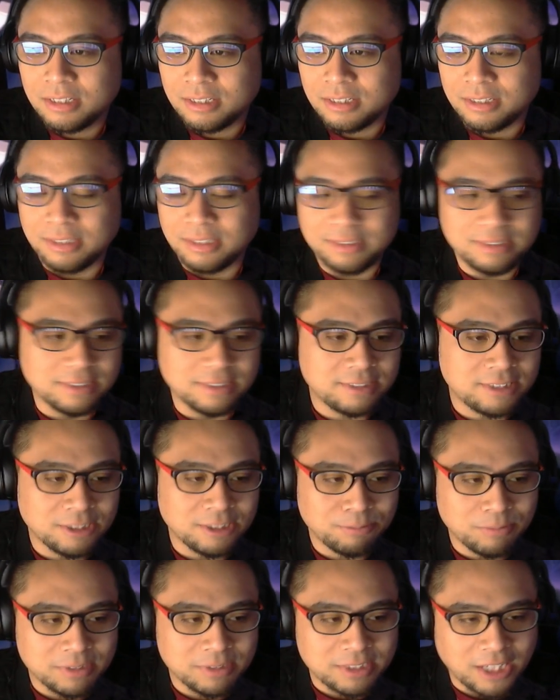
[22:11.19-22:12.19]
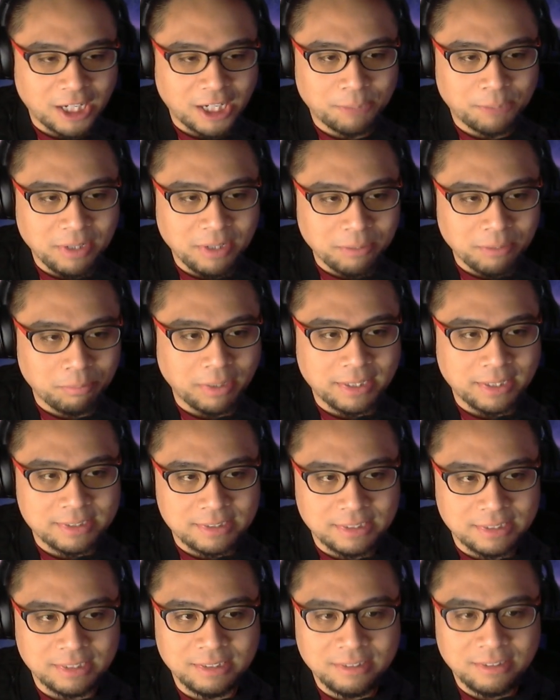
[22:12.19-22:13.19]
the system was copy and
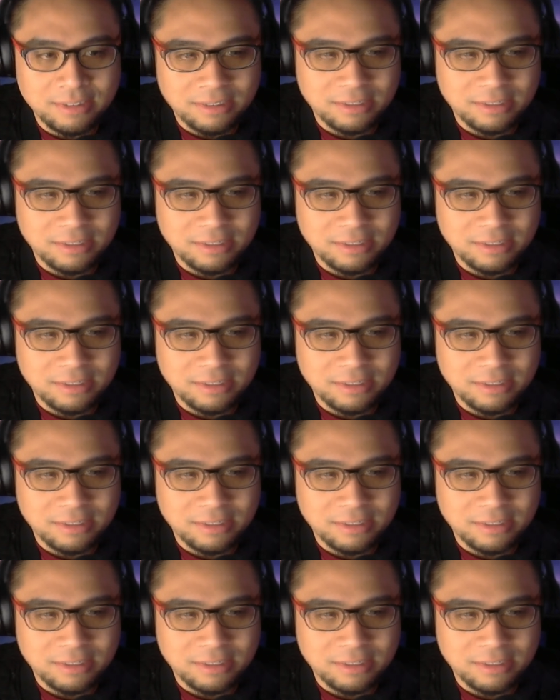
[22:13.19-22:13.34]
pasted